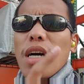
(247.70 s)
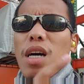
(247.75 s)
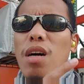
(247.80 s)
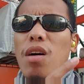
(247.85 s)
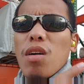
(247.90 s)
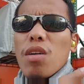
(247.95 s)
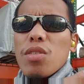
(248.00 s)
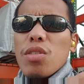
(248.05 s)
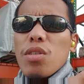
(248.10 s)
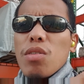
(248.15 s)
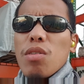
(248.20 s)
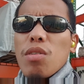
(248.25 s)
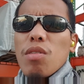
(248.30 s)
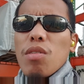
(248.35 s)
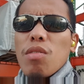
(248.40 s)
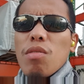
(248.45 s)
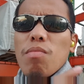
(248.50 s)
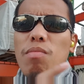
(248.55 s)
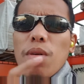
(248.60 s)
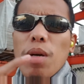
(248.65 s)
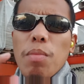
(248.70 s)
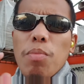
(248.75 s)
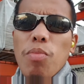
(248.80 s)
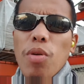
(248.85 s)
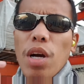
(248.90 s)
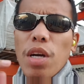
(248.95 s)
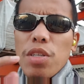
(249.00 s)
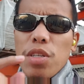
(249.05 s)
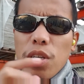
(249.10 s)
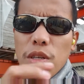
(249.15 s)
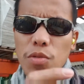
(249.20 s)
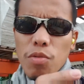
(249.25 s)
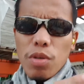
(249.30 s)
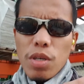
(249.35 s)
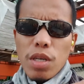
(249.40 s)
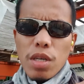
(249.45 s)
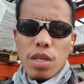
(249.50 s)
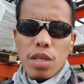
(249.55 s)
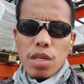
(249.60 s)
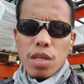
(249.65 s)
Also, my project
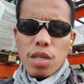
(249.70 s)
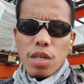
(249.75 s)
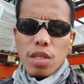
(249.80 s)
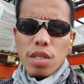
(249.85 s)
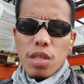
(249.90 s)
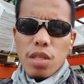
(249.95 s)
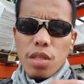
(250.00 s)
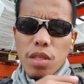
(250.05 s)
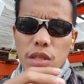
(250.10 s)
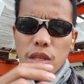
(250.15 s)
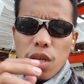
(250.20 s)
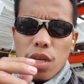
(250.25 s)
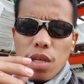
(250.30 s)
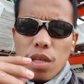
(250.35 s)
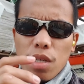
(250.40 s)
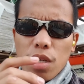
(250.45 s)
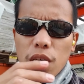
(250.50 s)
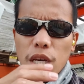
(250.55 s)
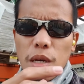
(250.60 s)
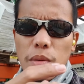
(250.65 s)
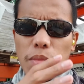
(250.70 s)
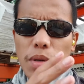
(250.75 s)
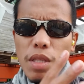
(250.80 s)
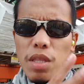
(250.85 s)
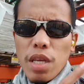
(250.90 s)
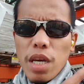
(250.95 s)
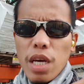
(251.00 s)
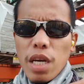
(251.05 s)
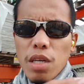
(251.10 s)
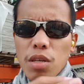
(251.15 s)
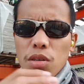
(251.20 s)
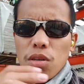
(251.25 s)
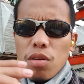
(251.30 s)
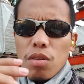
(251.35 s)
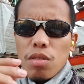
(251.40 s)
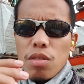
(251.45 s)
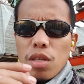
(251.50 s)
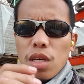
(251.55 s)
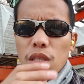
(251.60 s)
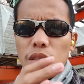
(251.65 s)
with
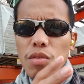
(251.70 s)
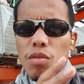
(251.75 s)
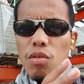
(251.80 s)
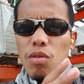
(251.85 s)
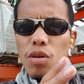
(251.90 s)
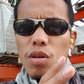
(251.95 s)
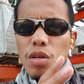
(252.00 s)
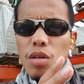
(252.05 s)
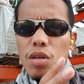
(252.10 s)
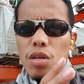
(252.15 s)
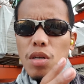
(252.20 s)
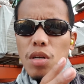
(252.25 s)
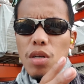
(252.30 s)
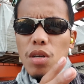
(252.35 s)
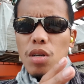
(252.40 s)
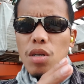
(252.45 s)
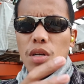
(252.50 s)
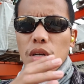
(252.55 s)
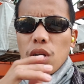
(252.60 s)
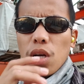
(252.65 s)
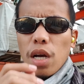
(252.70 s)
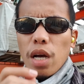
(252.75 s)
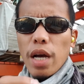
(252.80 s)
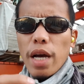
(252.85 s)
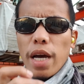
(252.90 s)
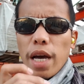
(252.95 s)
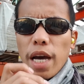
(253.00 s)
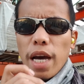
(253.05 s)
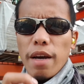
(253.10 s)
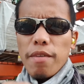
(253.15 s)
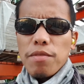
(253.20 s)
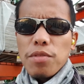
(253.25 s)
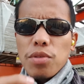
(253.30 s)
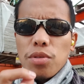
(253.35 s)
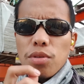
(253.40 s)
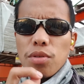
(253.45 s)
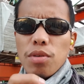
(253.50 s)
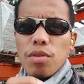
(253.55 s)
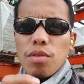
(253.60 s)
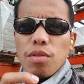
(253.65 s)
caymanecho.org, I have
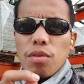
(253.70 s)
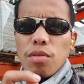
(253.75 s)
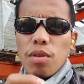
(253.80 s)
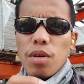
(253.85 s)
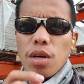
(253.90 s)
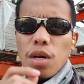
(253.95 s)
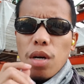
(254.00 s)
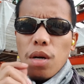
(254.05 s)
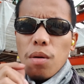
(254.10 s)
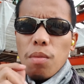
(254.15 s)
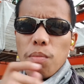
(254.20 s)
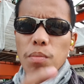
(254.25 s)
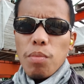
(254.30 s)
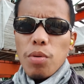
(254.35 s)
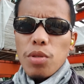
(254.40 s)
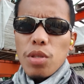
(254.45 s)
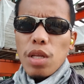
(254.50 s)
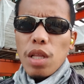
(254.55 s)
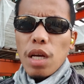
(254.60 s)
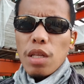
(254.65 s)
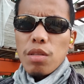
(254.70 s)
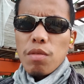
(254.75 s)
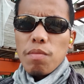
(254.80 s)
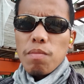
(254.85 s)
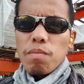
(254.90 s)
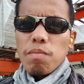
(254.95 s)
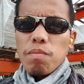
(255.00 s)
to put a lot of